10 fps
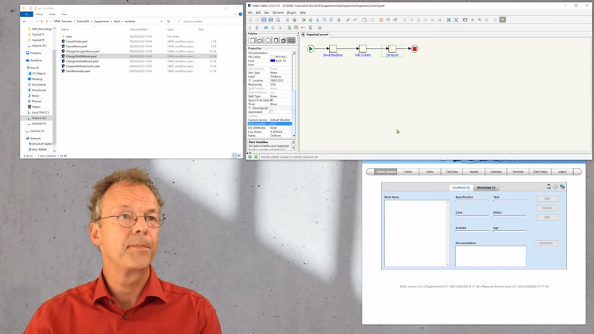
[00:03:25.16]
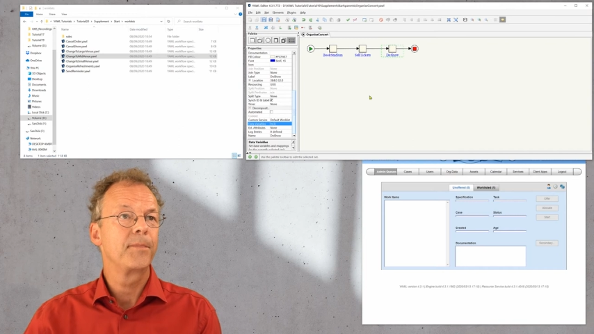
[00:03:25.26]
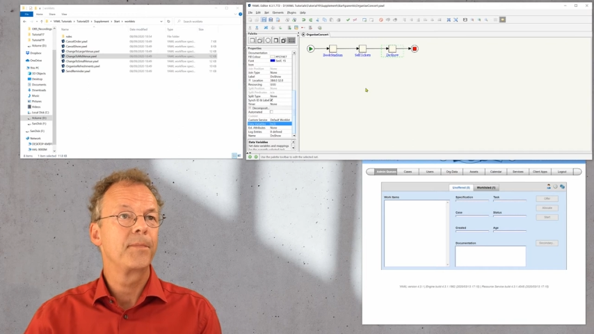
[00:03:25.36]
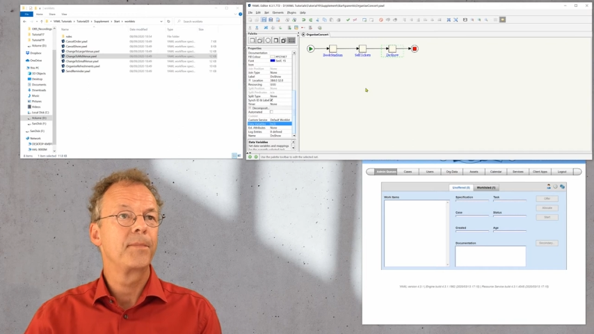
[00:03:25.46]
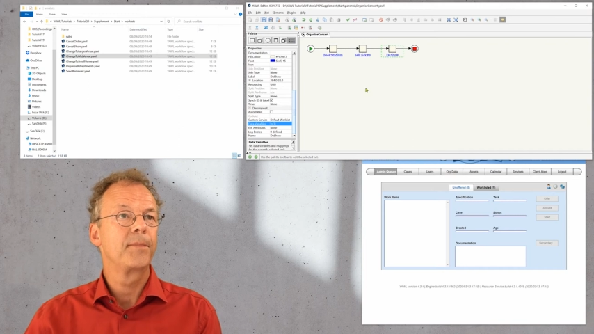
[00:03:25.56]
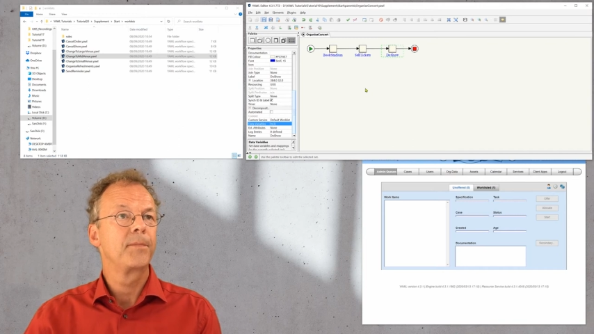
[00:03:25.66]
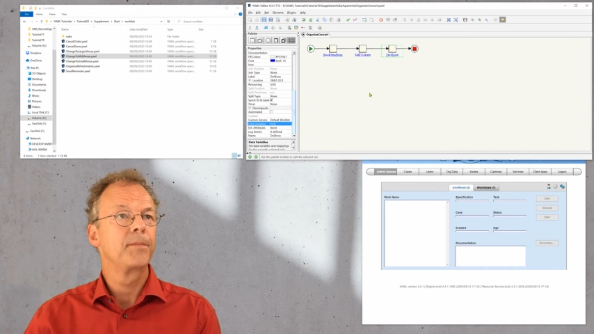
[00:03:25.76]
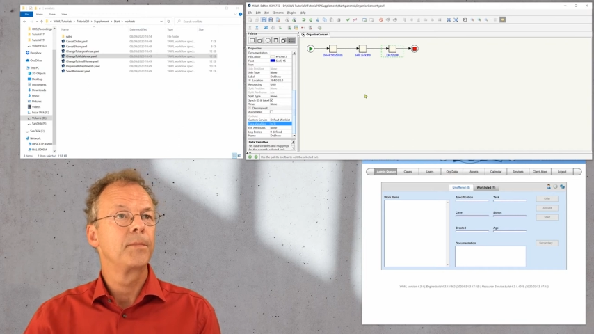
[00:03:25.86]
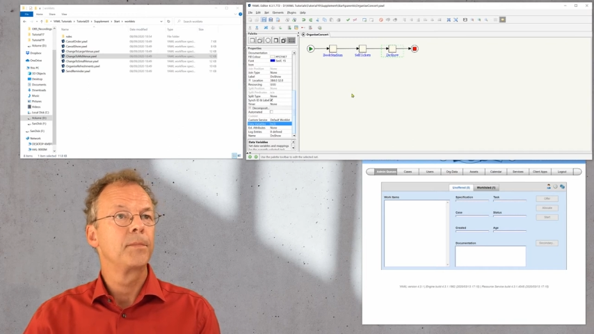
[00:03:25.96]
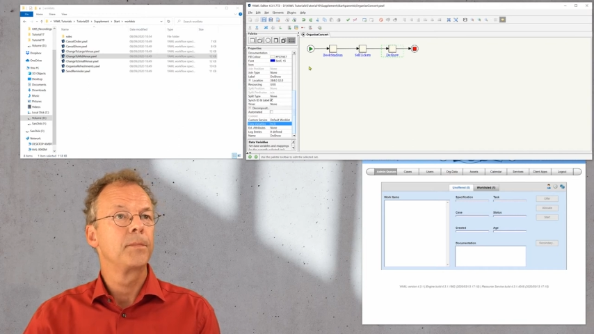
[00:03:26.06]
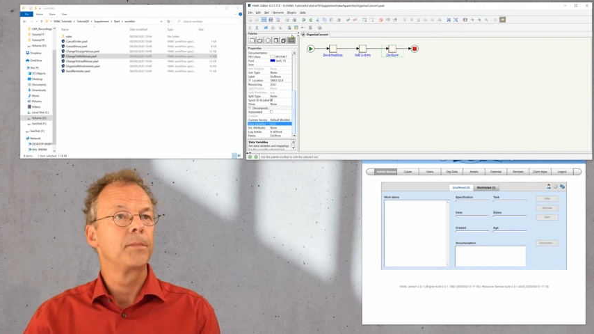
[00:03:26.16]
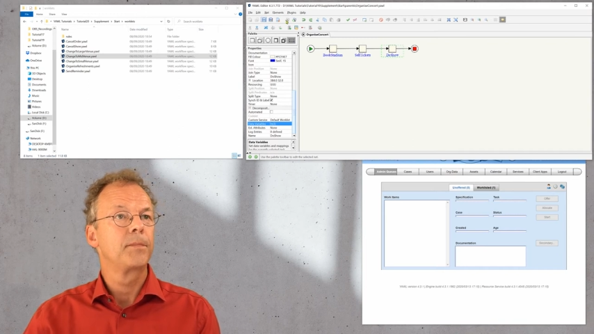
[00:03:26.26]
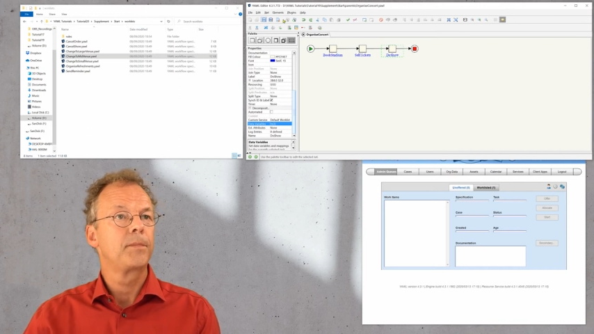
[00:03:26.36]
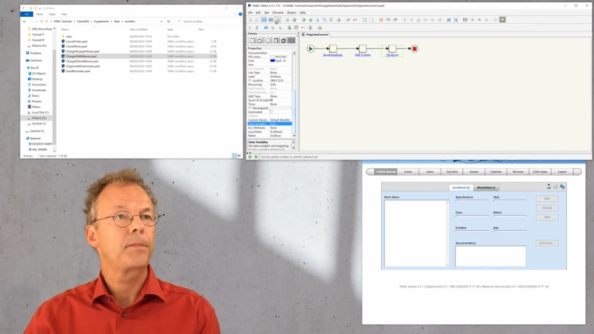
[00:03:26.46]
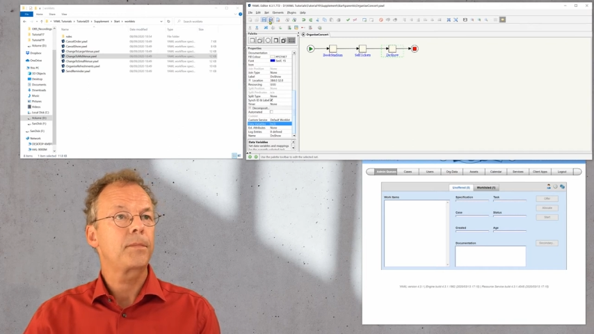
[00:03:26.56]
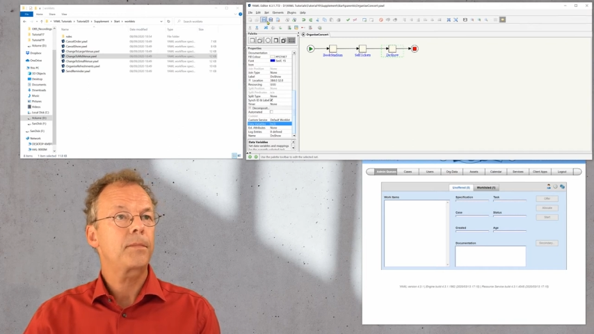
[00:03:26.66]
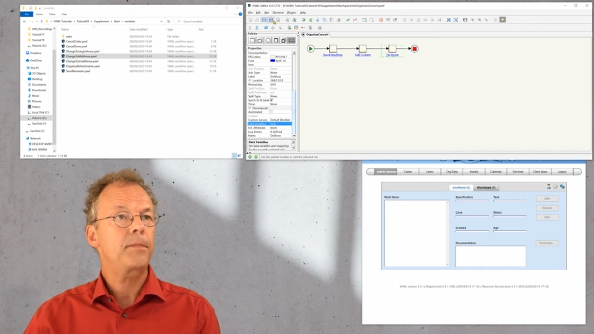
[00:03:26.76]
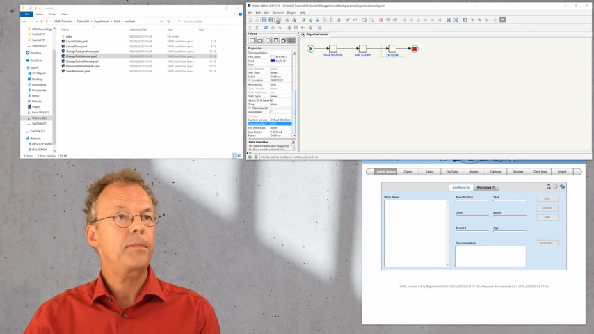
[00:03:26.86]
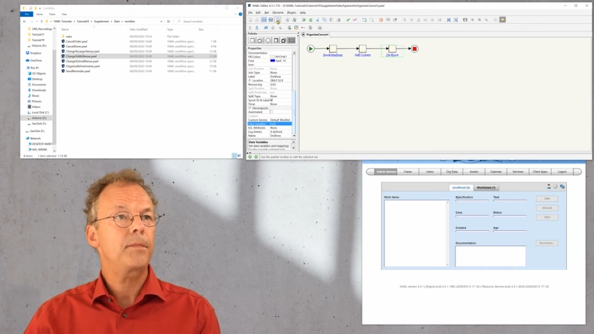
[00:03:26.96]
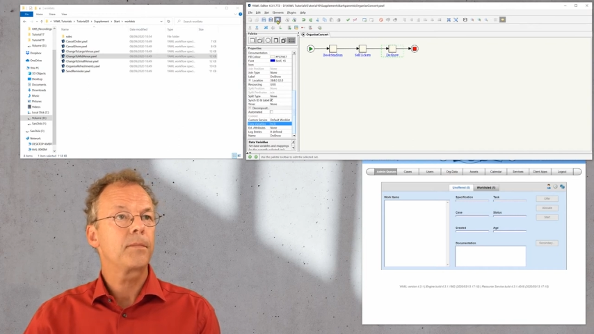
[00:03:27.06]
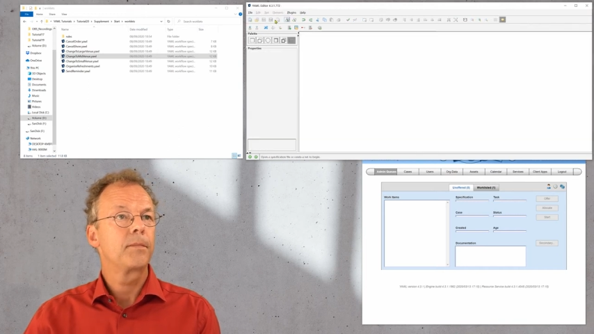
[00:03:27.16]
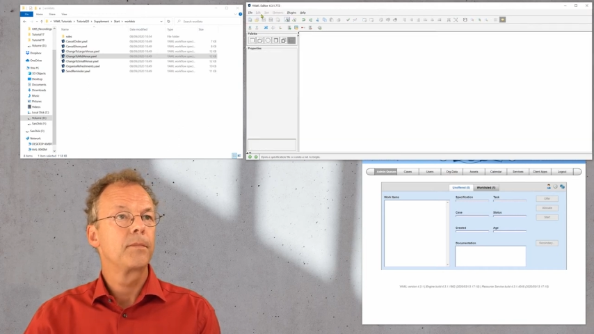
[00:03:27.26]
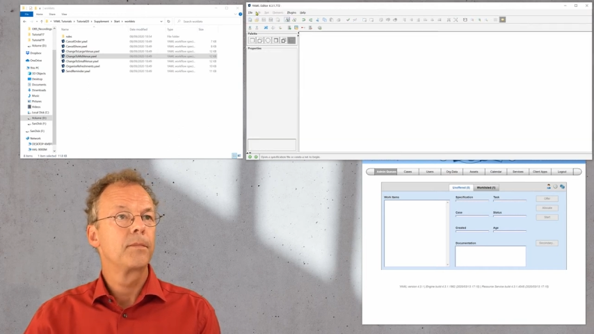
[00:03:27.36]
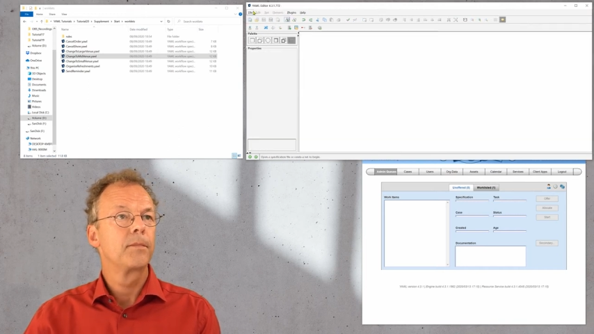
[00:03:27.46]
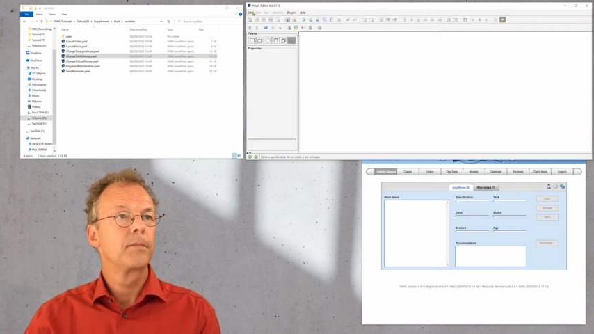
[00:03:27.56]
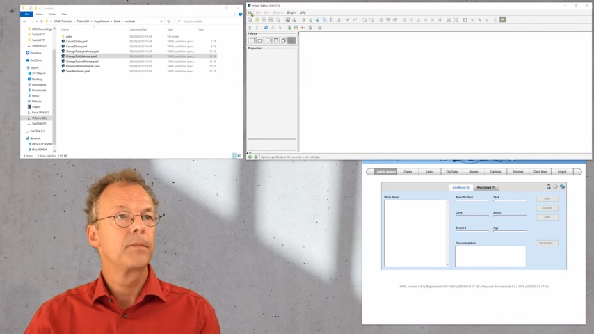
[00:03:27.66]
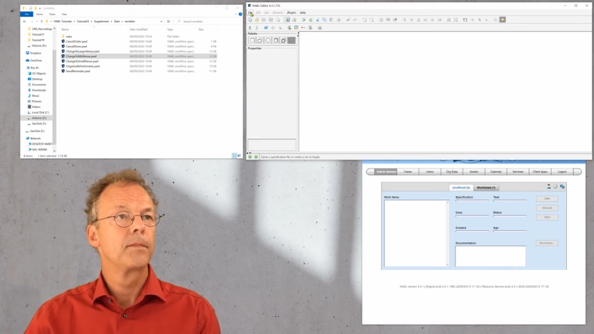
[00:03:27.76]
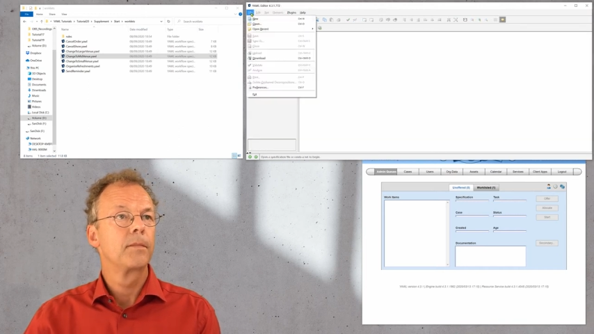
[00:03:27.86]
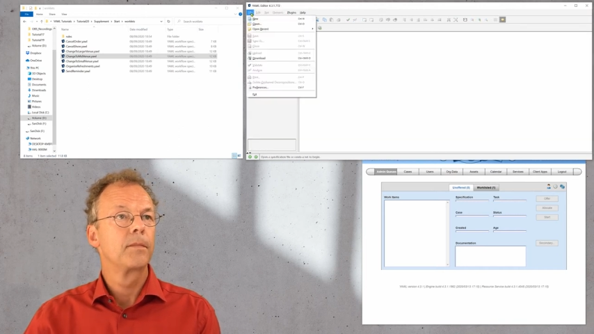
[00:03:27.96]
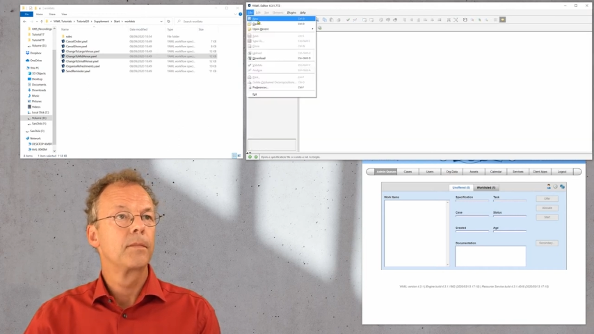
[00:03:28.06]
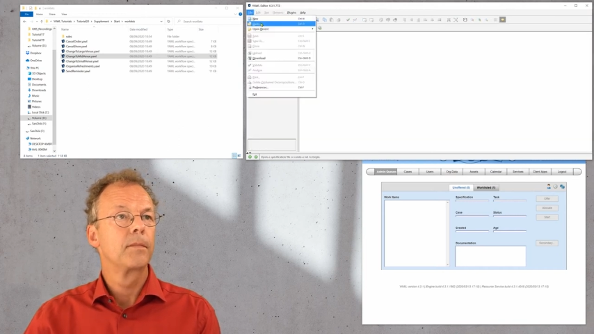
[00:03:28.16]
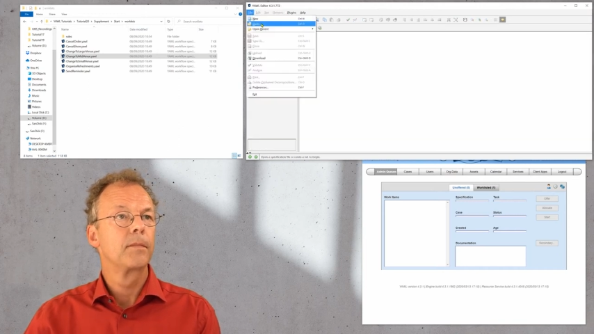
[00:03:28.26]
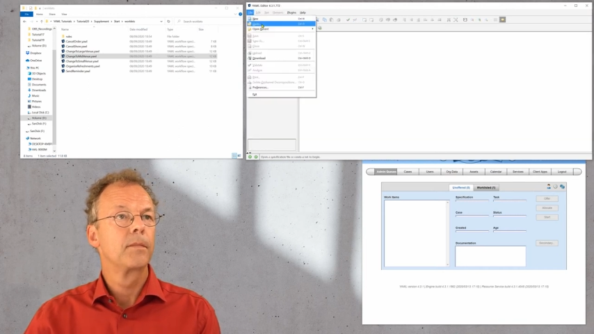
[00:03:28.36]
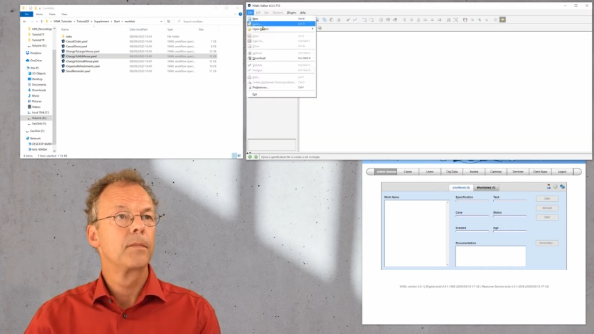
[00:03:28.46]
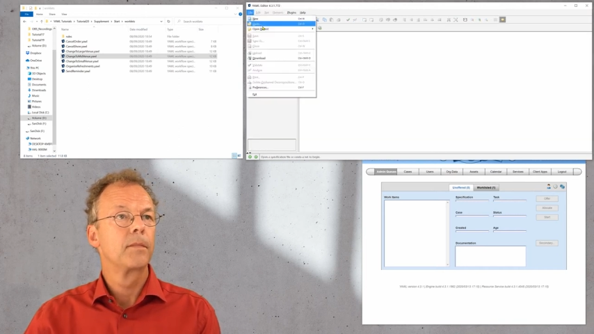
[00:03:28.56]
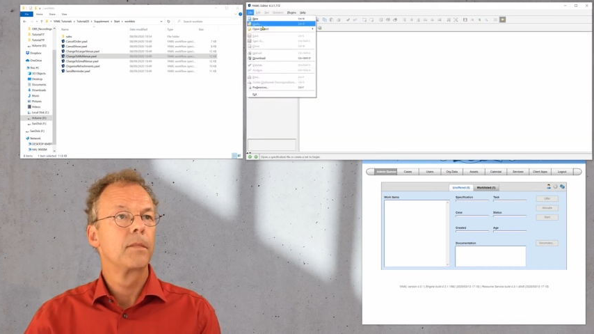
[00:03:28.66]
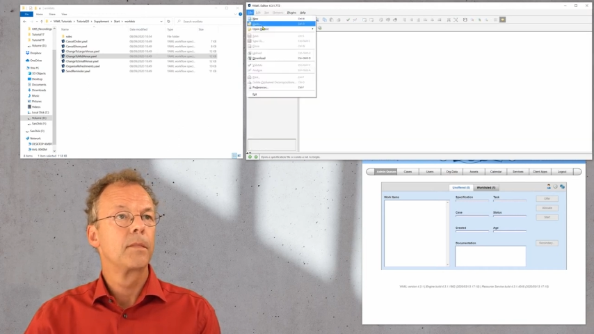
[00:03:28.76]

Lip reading: Nobody speaks.